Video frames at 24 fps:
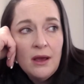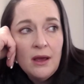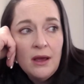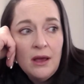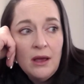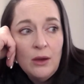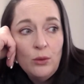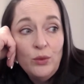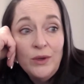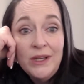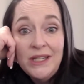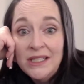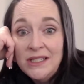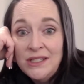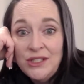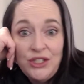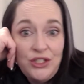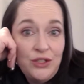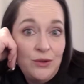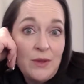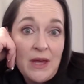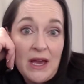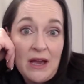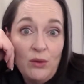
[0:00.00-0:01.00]
We didn't
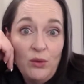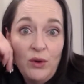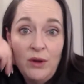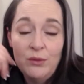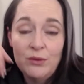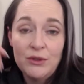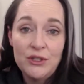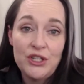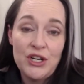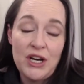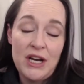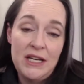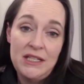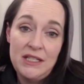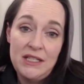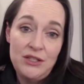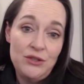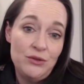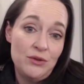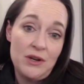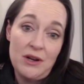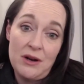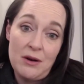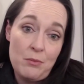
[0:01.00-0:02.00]
do that. We were trying to do
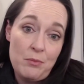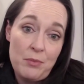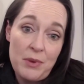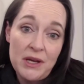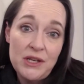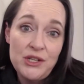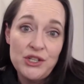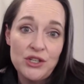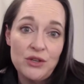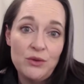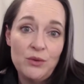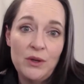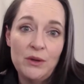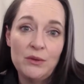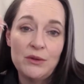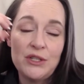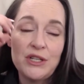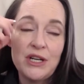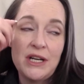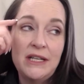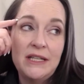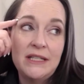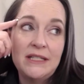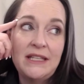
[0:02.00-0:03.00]
it on a budget. We were
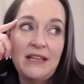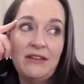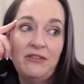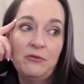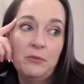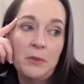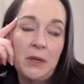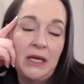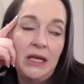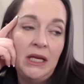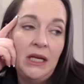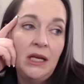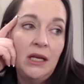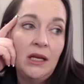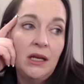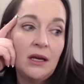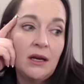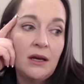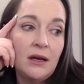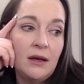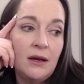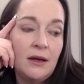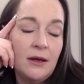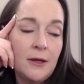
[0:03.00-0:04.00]
trying to save money.
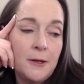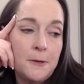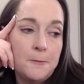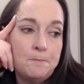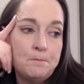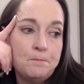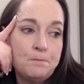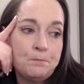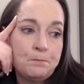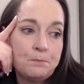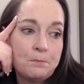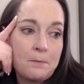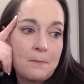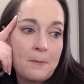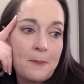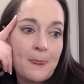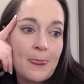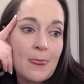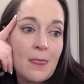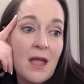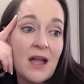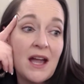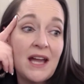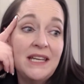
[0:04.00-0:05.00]

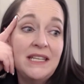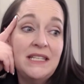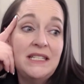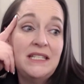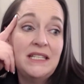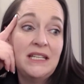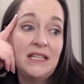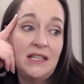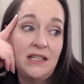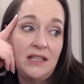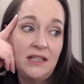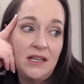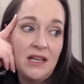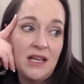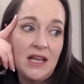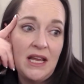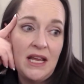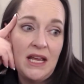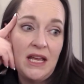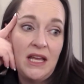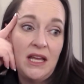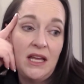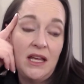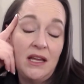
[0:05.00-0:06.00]
I did
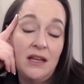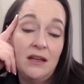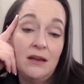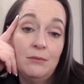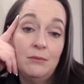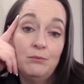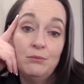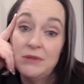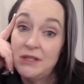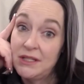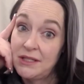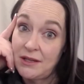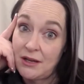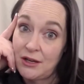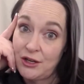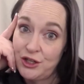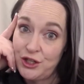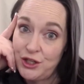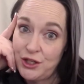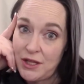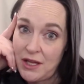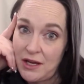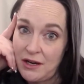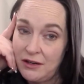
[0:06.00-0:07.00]
a massage
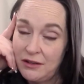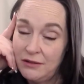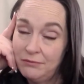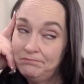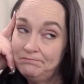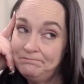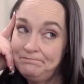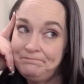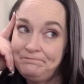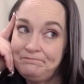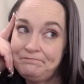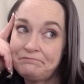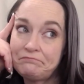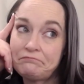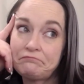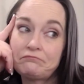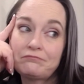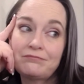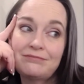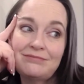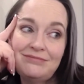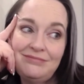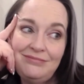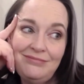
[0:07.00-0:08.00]
there.
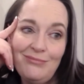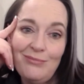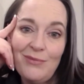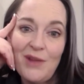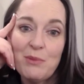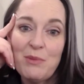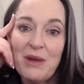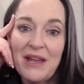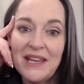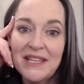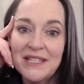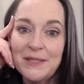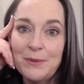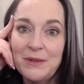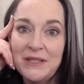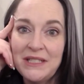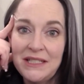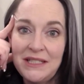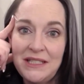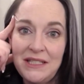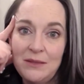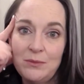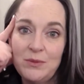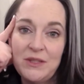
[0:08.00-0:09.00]
My husband did
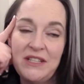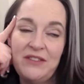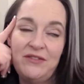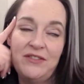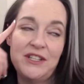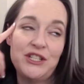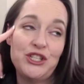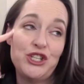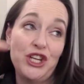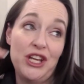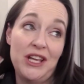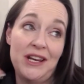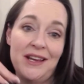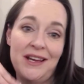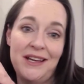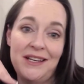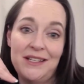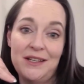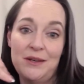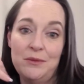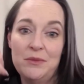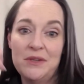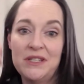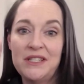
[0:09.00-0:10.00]
deep sea fishing and I did
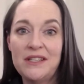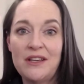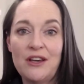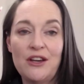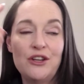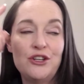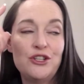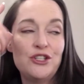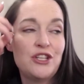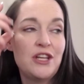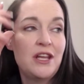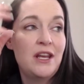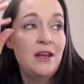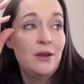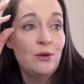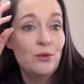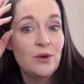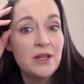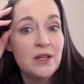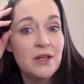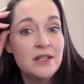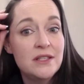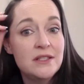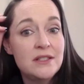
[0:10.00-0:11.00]
a massage, and it
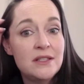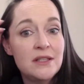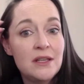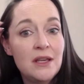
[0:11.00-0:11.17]
was